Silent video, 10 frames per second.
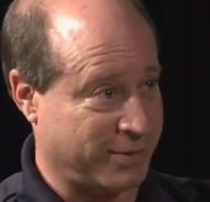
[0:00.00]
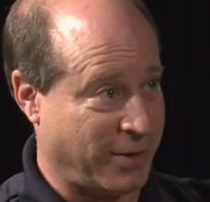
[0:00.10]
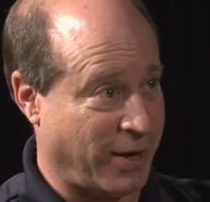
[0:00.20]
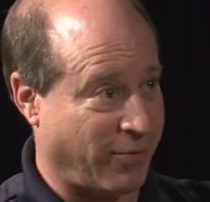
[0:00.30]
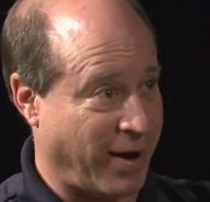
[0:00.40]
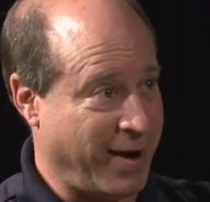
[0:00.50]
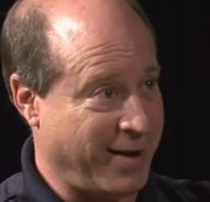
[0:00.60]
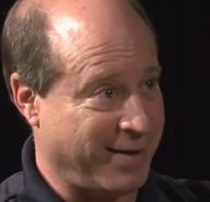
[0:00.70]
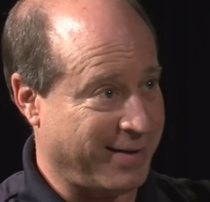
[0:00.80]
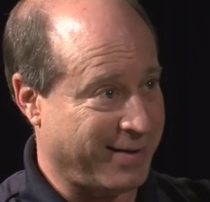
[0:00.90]
Got it right?
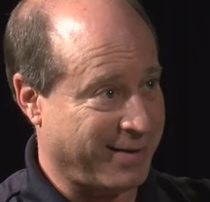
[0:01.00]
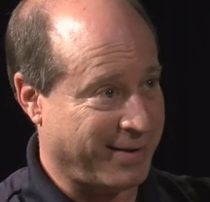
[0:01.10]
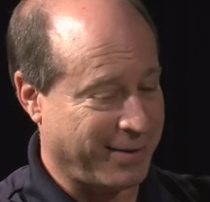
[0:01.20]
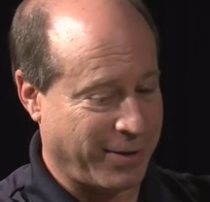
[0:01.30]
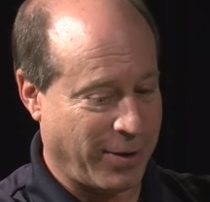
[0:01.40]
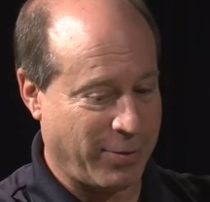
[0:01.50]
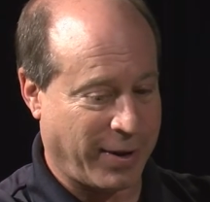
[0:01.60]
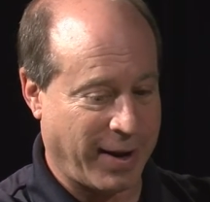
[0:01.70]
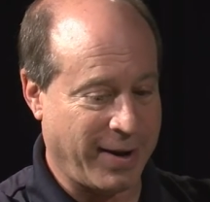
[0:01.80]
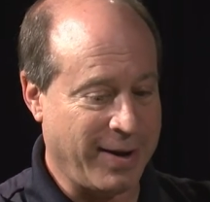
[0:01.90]
Exactly. Okay.
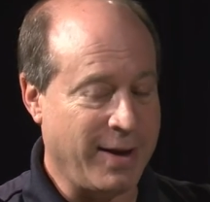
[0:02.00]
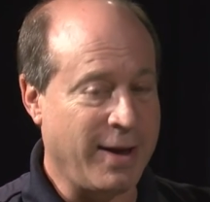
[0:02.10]
Perfectly.